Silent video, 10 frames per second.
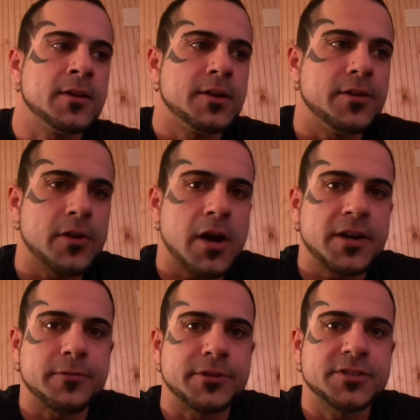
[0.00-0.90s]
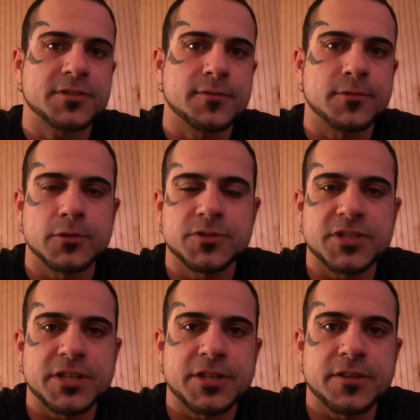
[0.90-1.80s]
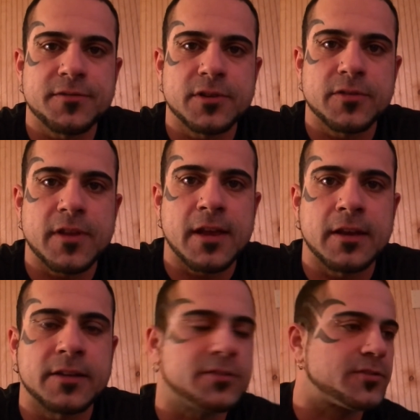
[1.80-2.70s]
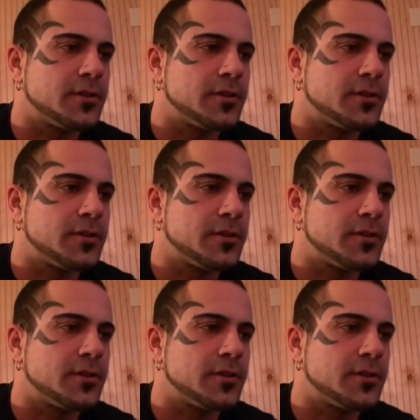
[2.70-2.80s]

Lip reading: you're not at risk of losing any of your things,